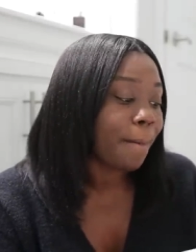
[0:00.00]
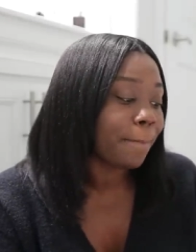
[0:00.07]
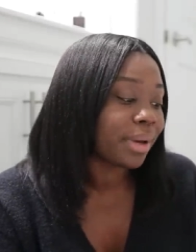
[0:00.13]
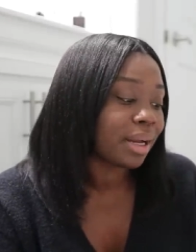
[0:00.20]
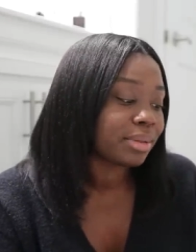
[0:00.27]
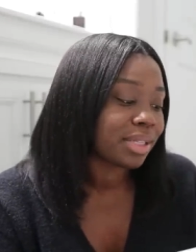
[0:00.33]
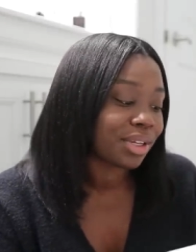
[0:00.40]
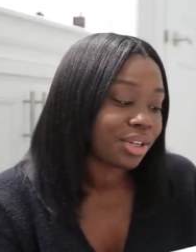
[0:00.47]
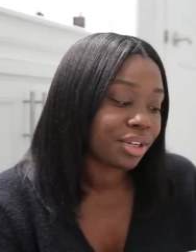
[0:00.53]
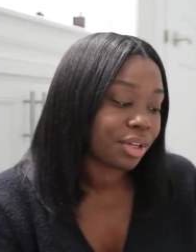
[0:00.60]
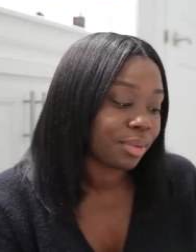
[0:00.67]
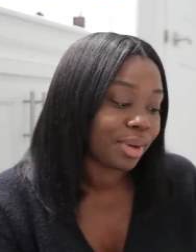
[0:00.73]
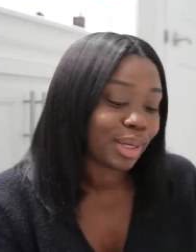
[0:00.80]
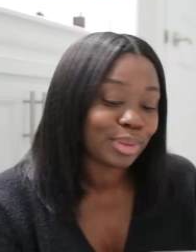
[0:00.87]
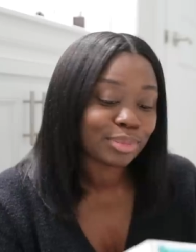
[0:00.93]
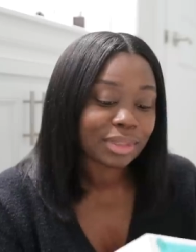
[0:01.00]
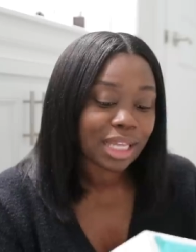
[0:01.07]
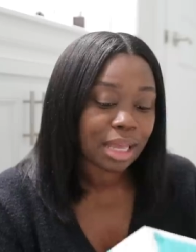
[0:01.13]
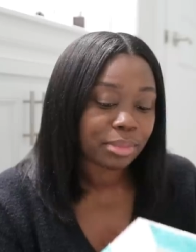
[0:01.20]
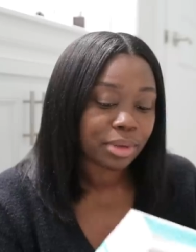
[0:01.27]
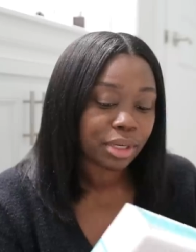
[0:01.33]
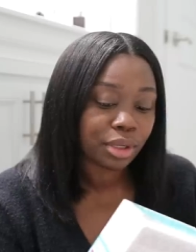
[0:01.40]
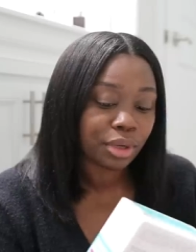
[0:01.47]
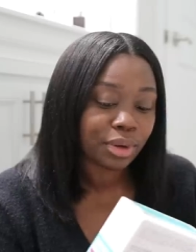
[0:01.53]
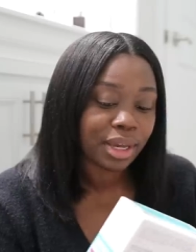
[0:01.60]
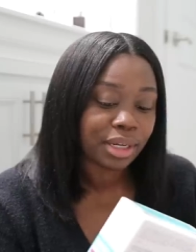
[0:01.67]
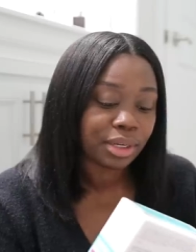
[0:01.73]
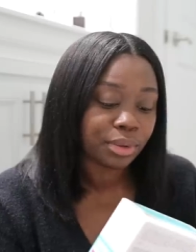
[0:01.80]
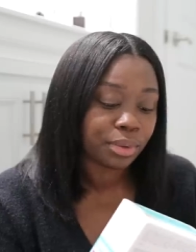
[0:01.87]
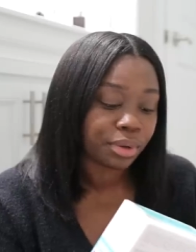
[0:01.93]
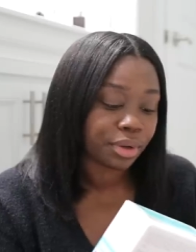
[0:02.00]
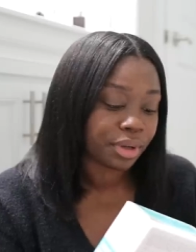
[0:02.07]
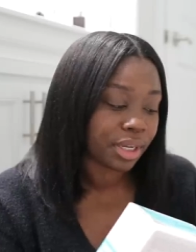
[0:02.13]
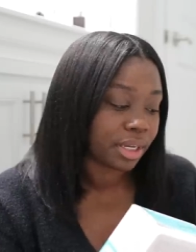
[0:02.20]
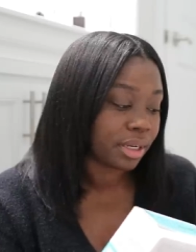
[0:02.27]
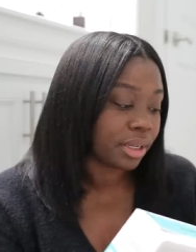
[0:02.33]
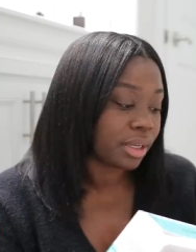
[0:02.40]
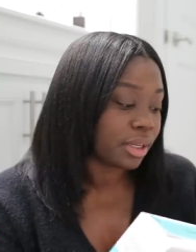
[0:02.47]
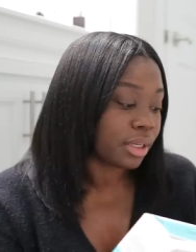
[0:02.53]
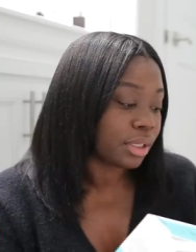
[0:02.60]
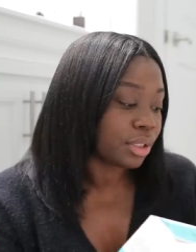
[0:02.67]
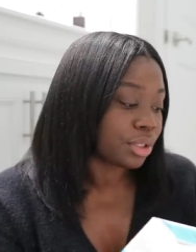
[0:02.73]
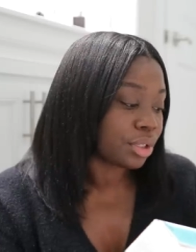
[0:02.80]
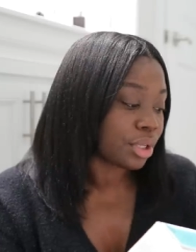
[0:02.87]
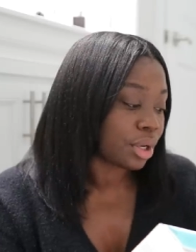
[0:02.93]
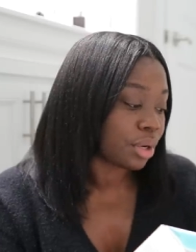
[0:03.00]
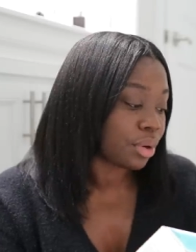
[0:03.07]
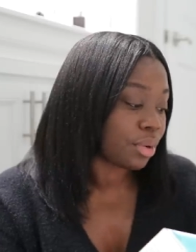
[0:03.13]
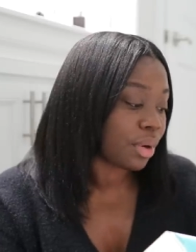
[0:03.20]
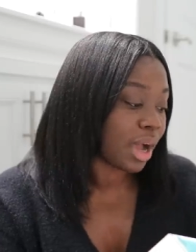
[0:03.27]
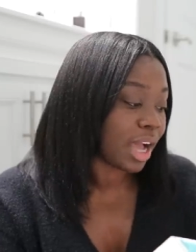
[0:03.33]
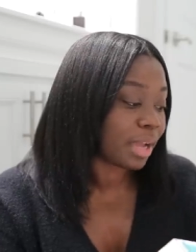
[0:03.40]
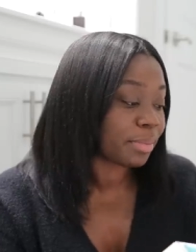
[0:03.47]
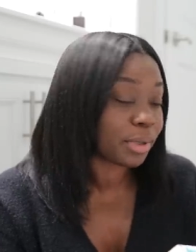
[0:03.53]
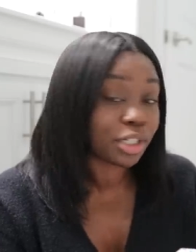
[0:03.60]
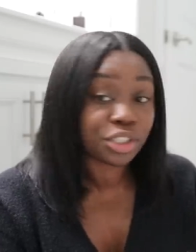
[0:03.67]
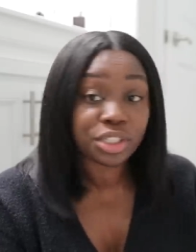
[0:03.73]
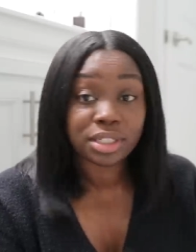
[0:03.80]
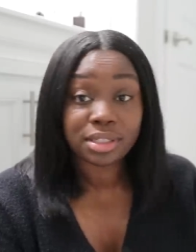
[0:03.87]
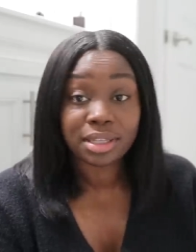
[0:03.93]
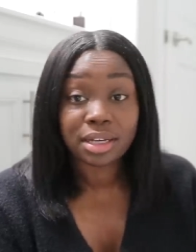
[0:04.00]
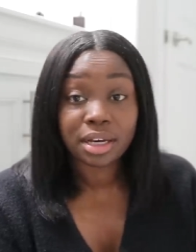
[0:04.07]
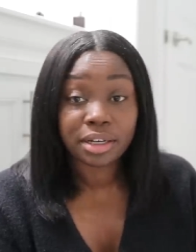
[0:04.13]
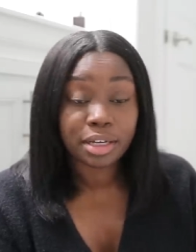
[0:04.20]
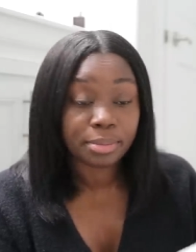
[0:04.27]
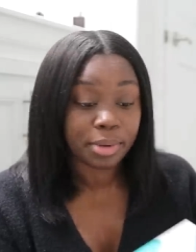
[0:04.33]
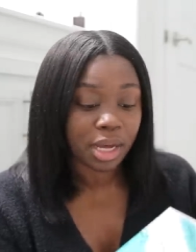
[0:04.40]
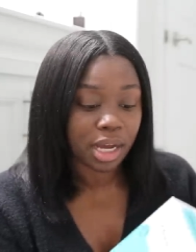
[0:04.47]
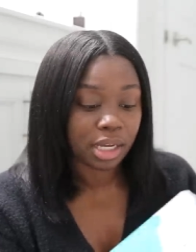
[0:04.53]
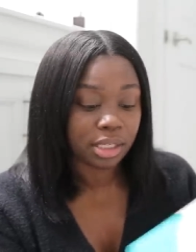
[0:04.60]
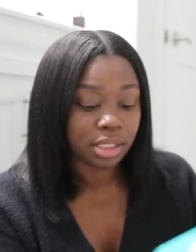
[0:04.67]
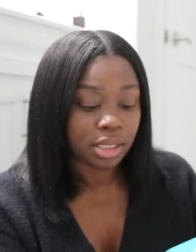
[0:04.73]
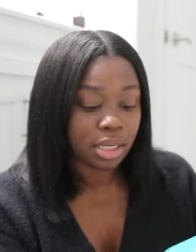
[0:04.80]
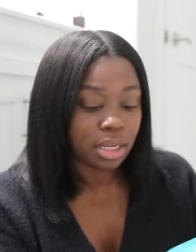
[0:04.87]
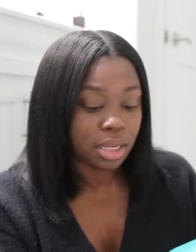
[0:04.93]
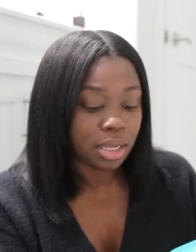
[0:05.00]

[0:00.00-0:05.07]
But I was like, you know what? I'm going to go ahead and order it. So I purchased the Honey Pot